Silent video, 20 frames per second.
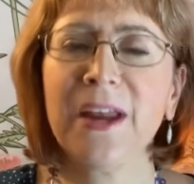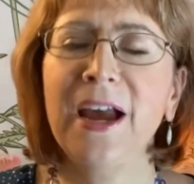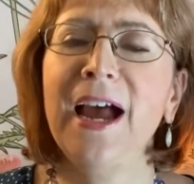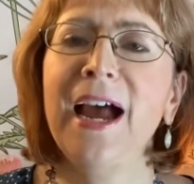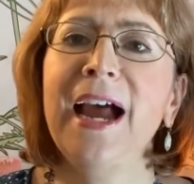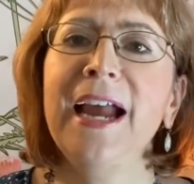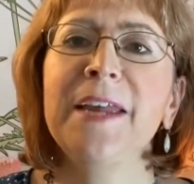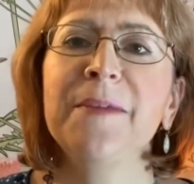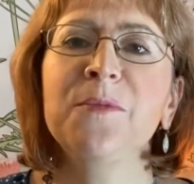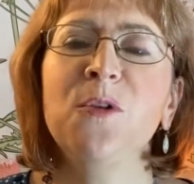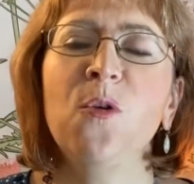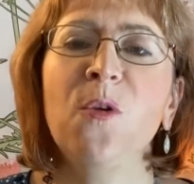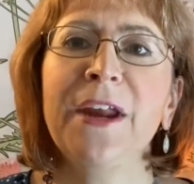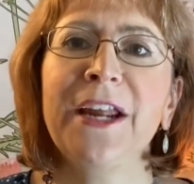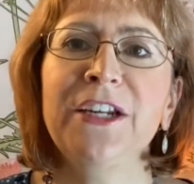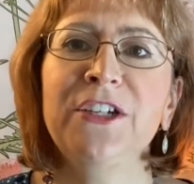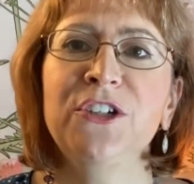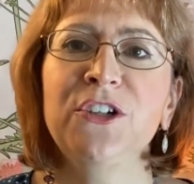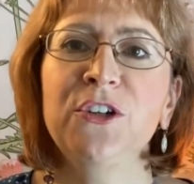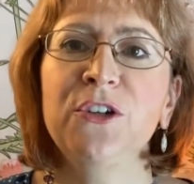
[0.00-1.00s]
I am
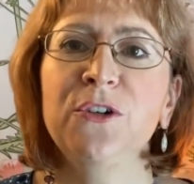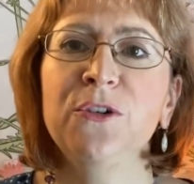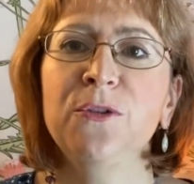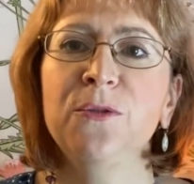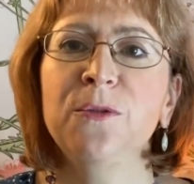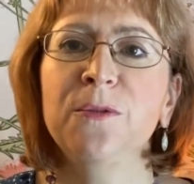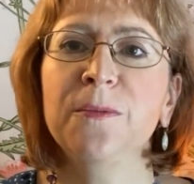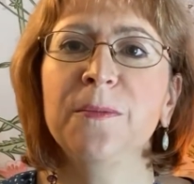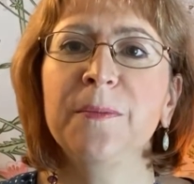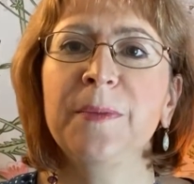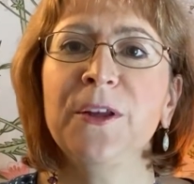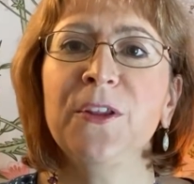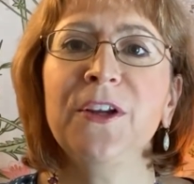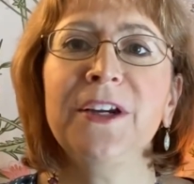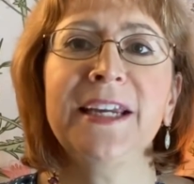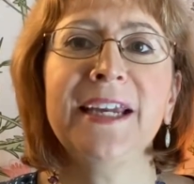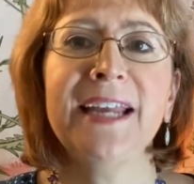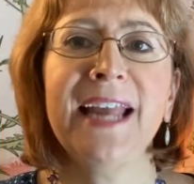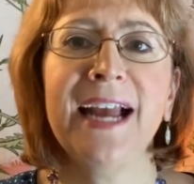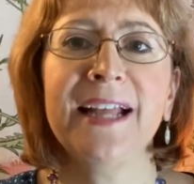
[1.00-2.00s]
going to be
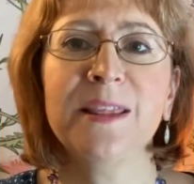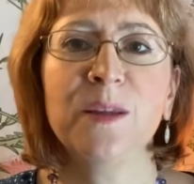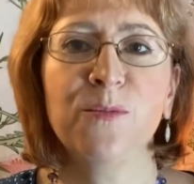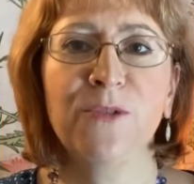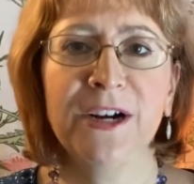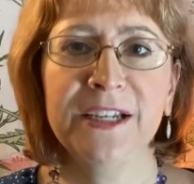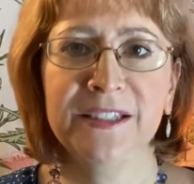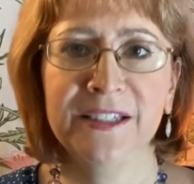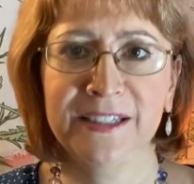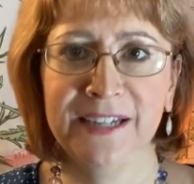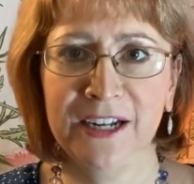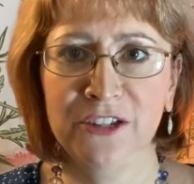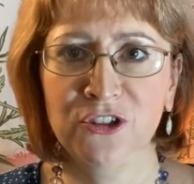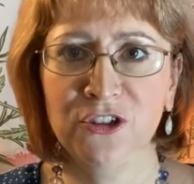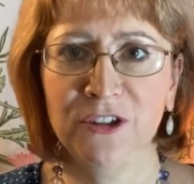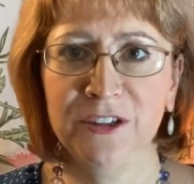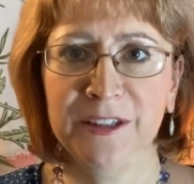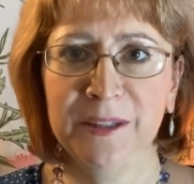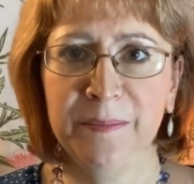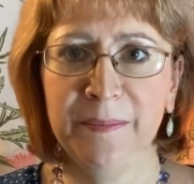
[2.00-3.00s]
looking at the
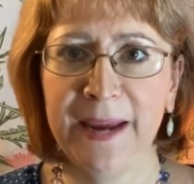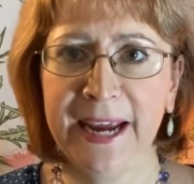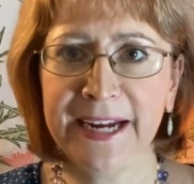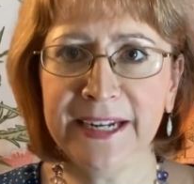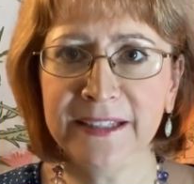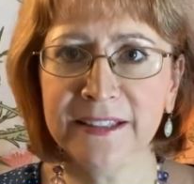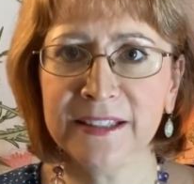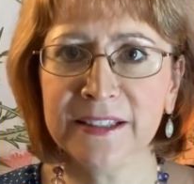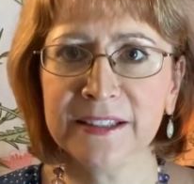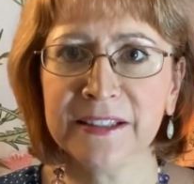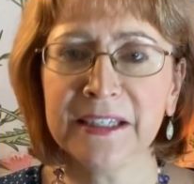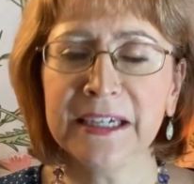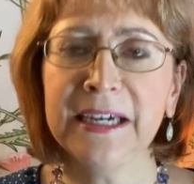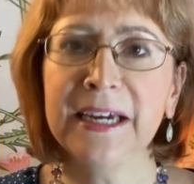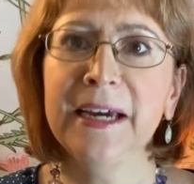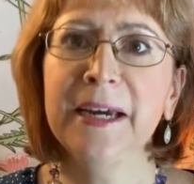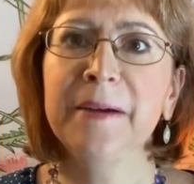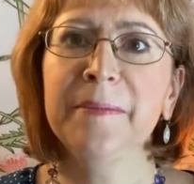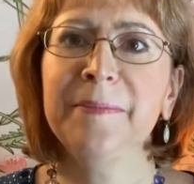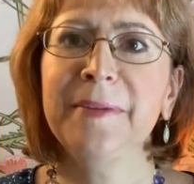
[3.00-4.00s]
presidential debates
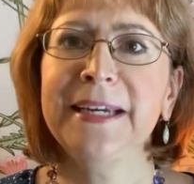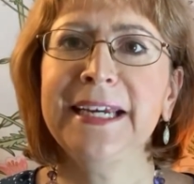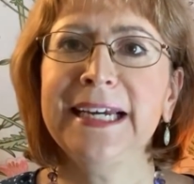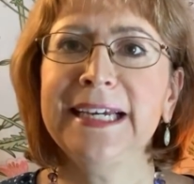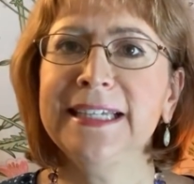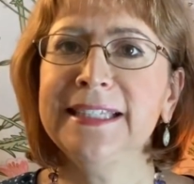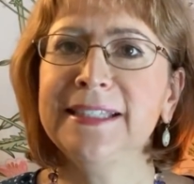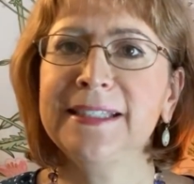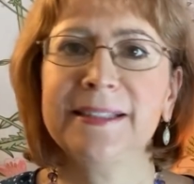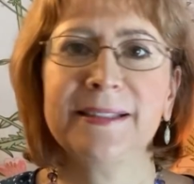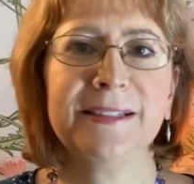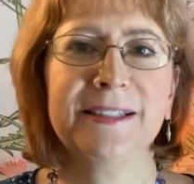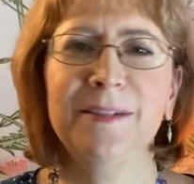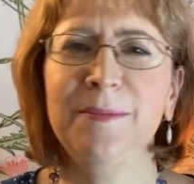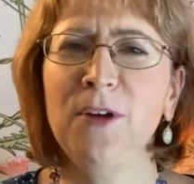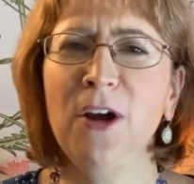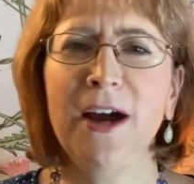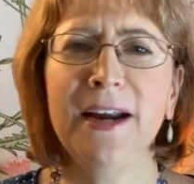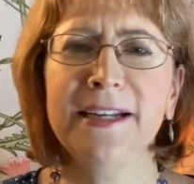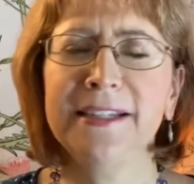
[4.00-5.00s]
because, to
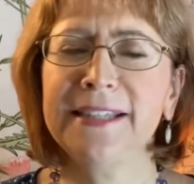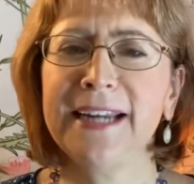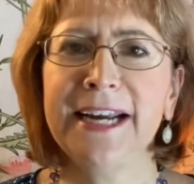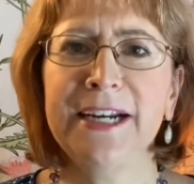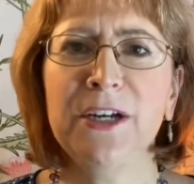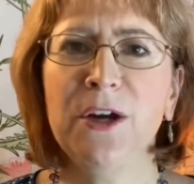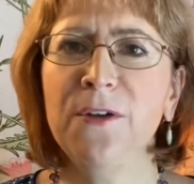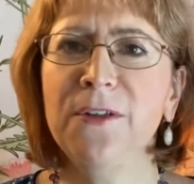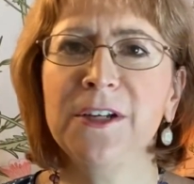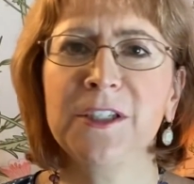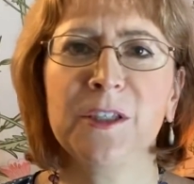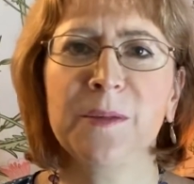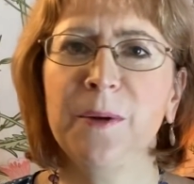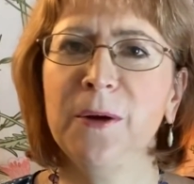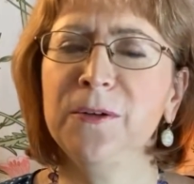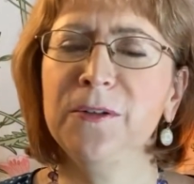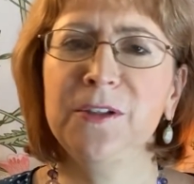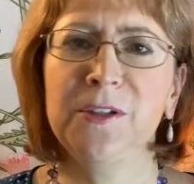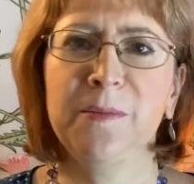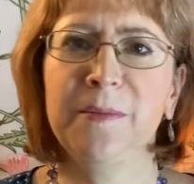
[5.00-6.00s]
be honest, I know there's
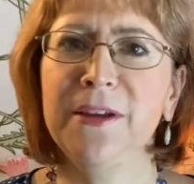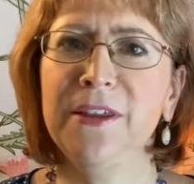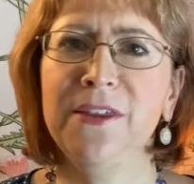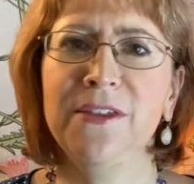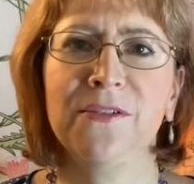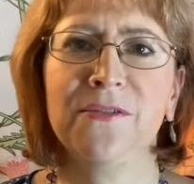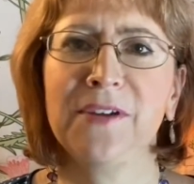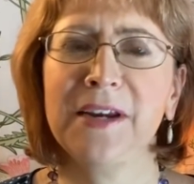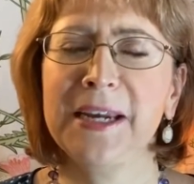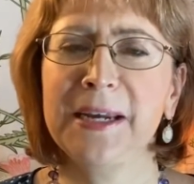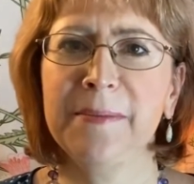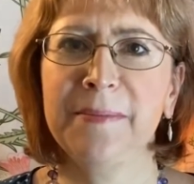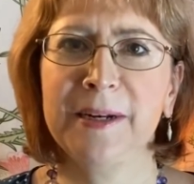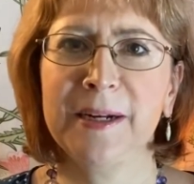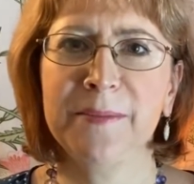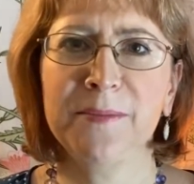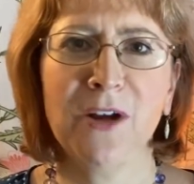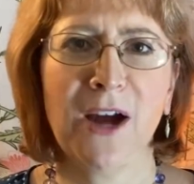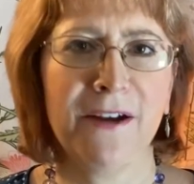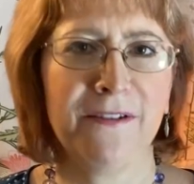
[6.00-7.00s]
supposed to be three, but
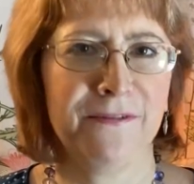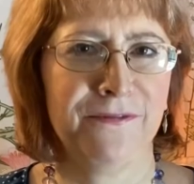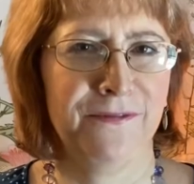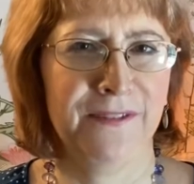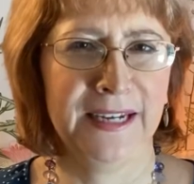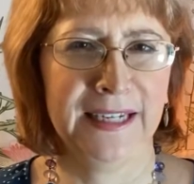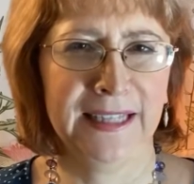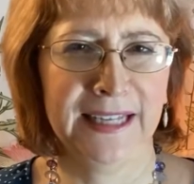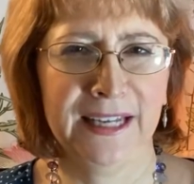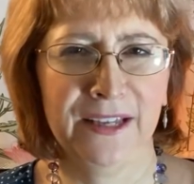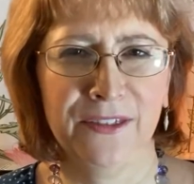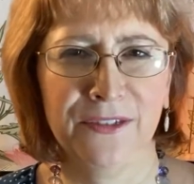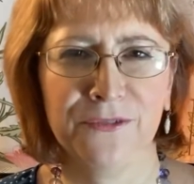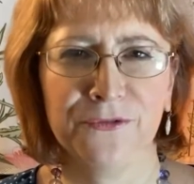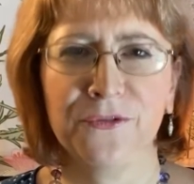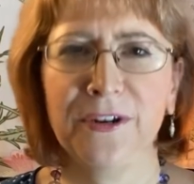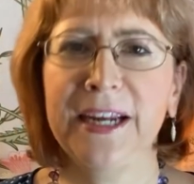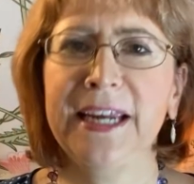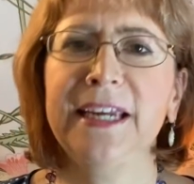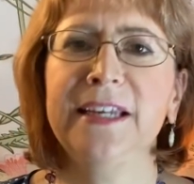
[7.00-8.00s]
I'm not feeling
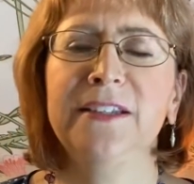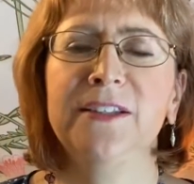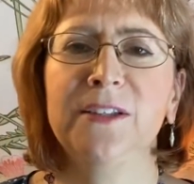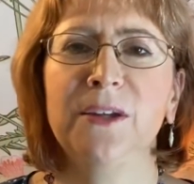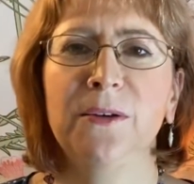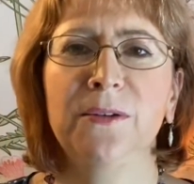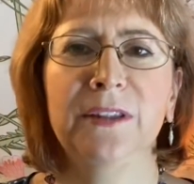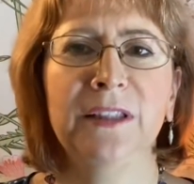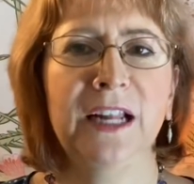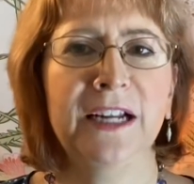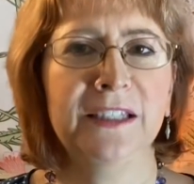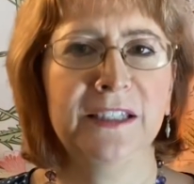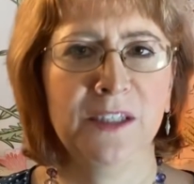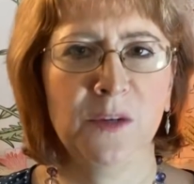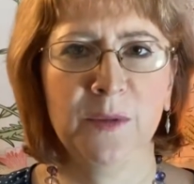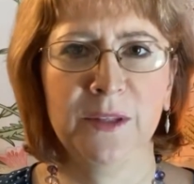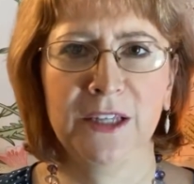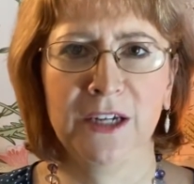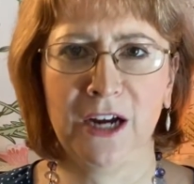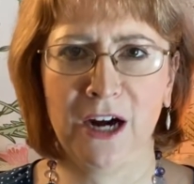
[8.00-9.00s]
three. So let's see
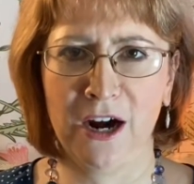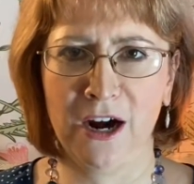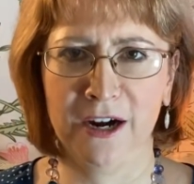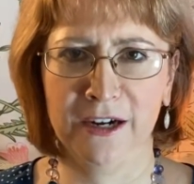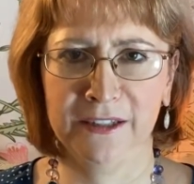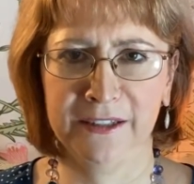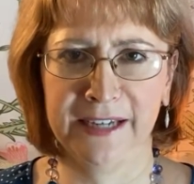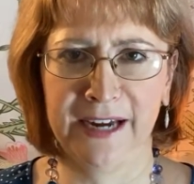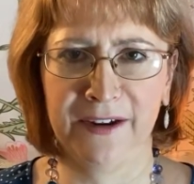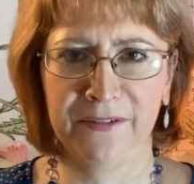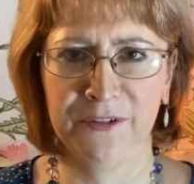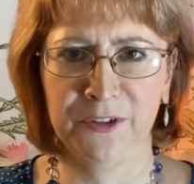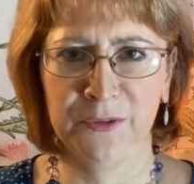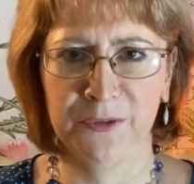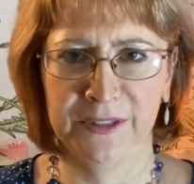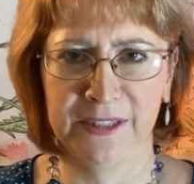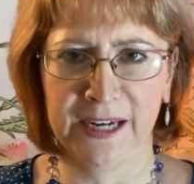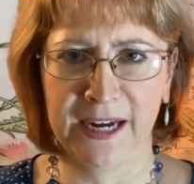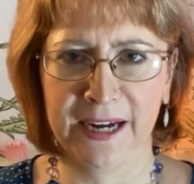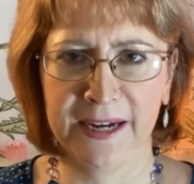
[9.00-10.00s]
what the cards have to
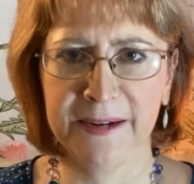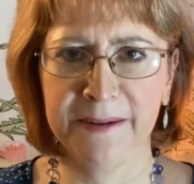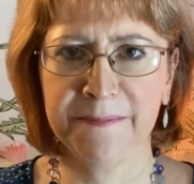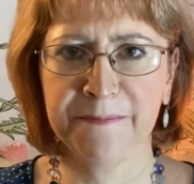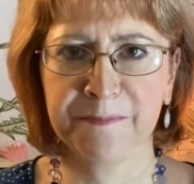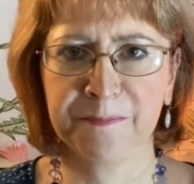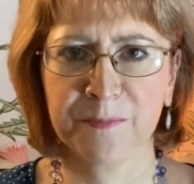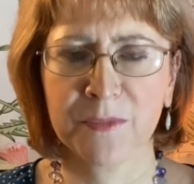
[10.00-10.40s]
say.